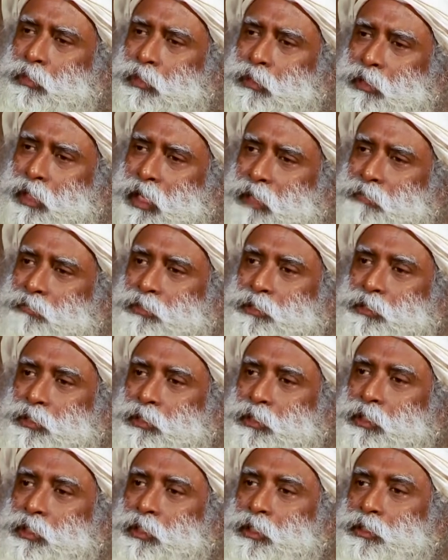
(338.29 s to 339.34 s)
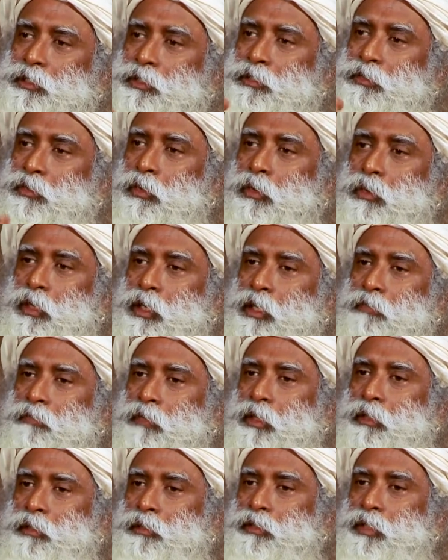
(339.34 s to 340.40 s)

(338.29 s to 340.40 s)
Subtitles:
gravity is only when